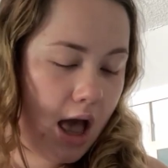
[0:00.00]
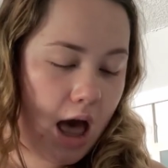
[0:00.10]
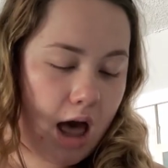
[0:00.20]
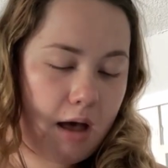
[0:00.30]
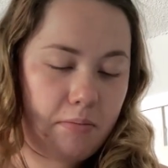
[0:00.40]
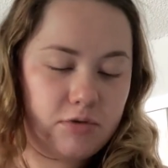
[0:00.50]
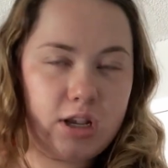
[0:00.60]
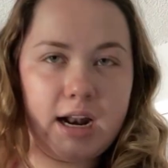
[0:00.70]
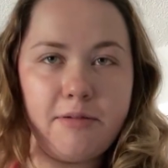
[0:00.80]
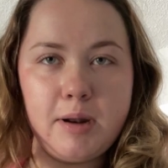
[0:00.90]
Um, so,
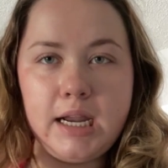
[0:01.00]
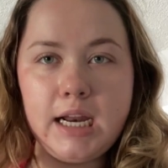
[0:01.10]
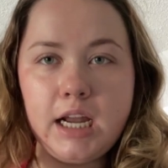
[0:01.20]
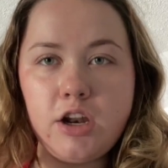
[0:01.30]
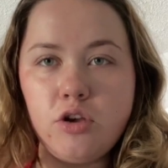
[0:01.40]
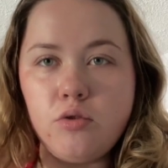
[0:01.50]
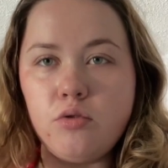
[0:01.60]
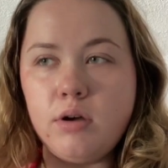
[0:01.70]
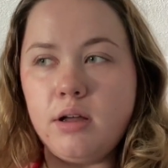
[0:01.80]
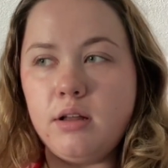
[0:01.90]
and I've been needing a
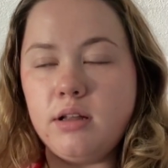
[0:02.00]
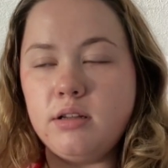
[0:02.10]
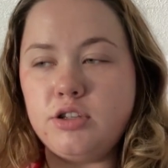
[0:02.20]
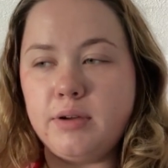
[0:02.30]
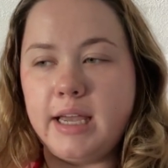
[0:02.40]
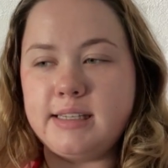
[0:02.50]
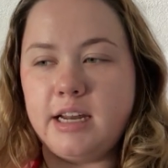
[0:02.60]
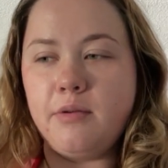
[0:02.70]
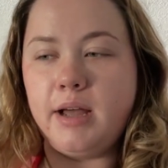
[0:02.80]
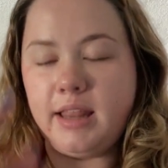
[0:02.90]
new suitcase
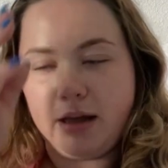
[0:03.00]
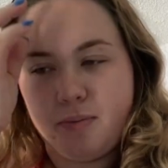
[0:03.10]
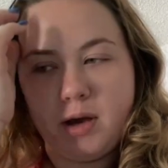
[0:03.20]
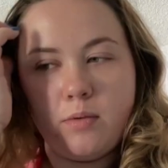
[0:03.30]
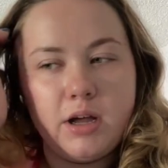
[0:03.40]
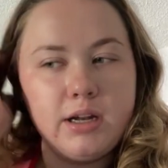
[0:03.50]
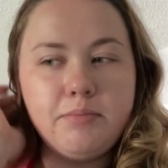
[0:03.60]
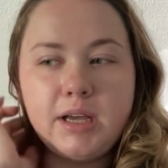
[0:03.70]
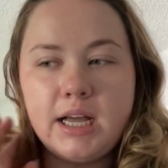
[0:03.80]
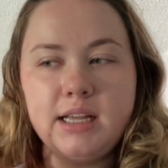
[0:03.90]
anyway, like a big one
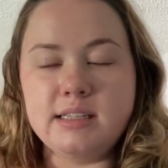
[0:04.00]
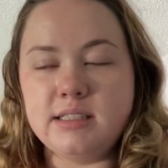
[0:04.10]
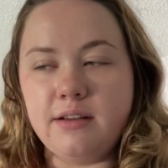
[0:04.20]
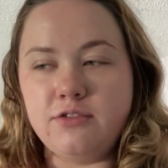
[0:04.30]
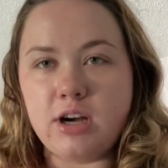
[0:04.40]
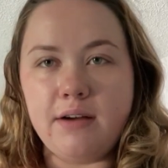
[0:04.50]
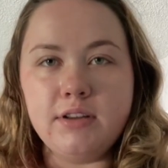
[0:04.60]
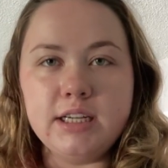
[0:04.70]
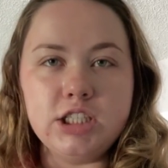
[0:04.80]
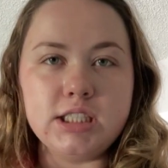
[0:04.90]
because of traveling.